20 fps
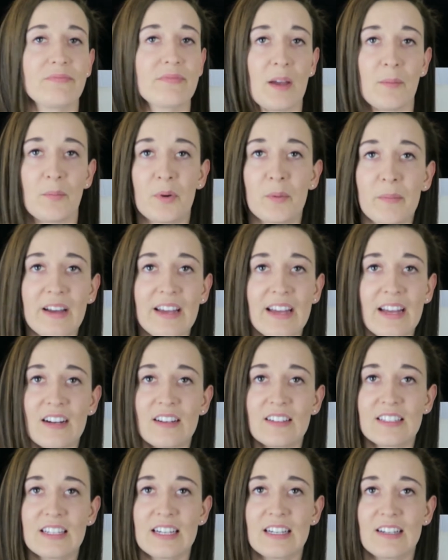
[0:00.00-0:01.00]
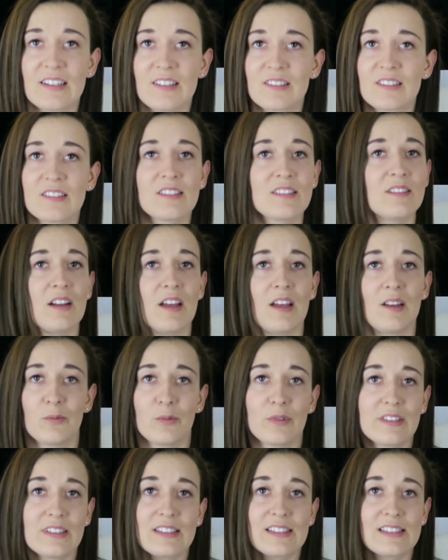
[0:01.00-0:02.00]
I put my hair down, and
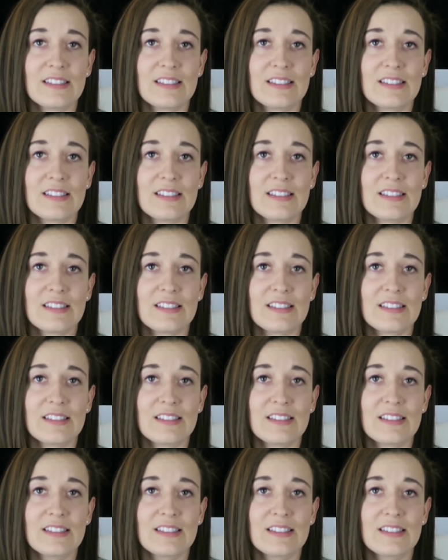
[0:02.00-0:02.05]
we'll